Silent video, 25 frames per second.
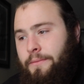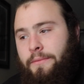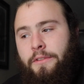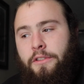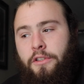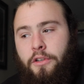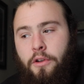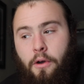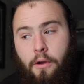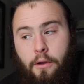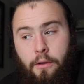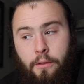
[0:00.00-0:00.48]

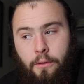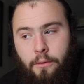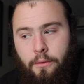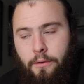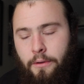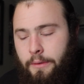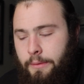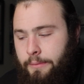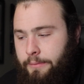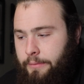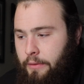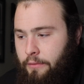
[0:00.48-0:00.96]

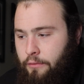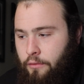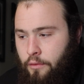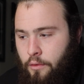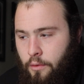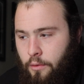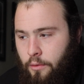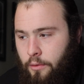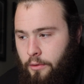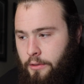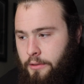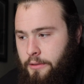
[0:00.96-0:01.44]
Star-Lord, of
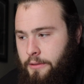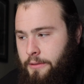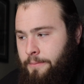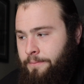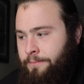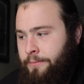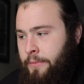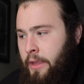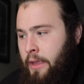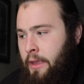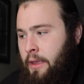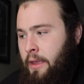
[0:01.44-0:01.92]
course,
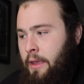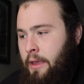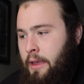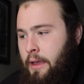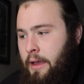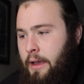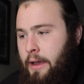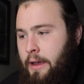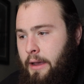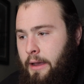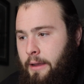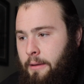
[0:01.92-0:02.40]

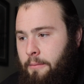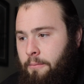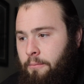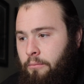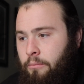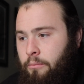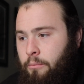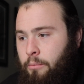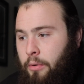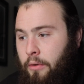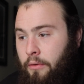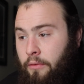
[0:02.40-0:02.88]
um,
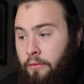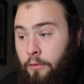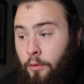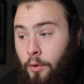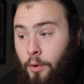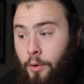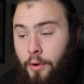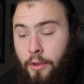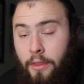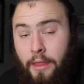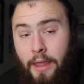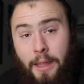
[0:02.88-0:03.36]

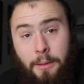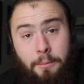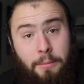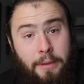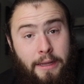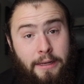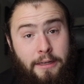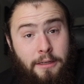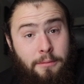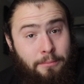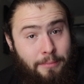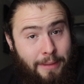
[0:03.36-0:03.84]
before they
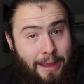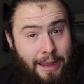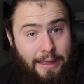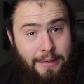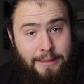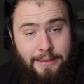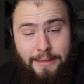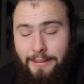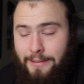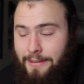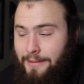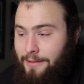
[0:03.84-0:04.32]
meet
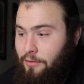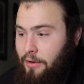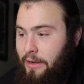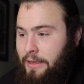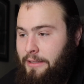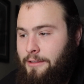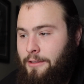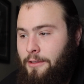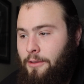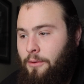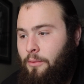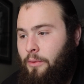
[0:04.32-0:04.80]
Mantis,
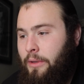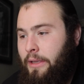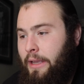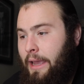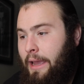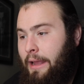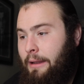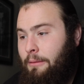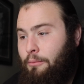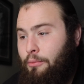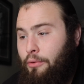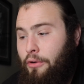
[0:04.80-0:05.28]
right? So we
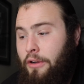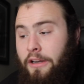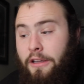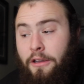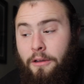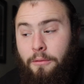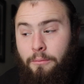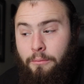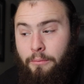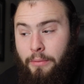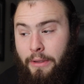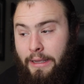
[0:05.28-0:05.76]
get pretty
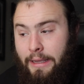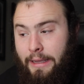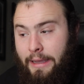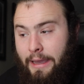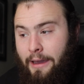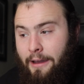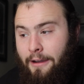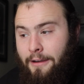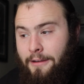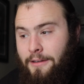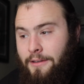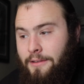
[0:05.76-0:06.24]
good big
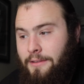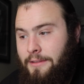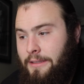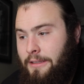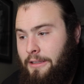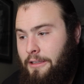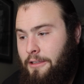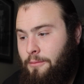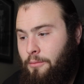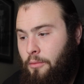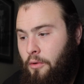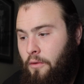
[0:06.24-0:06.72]
characters in
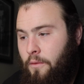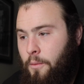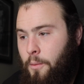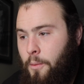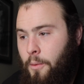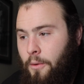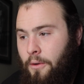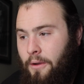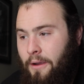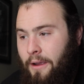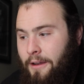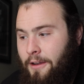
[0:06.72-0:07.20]
this movie, but
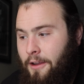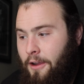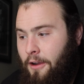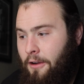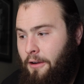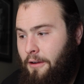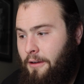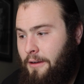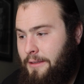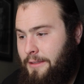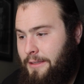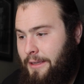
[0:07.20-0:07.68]
we'll get to
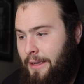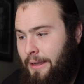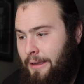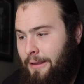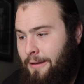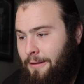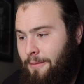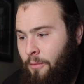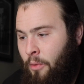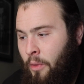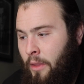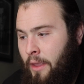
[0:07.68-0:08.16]
her in a
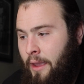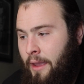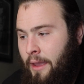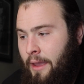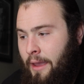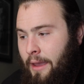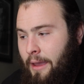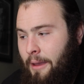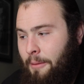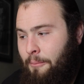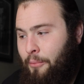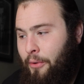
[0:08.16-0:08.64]
second.
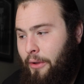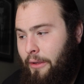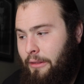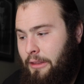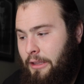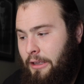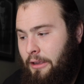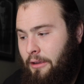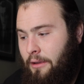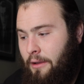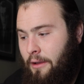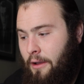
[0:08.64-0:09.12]
But
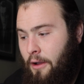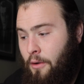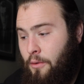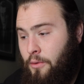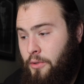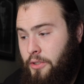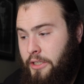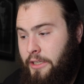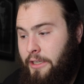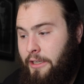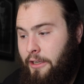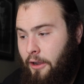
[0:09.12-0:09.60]
the O
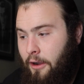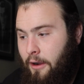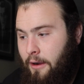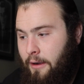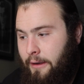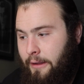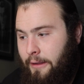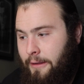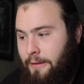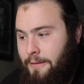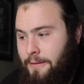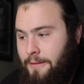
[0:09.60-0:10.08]
G
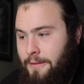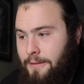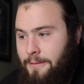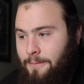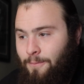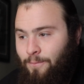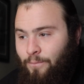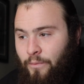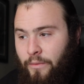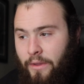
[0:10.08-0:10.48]
Guardians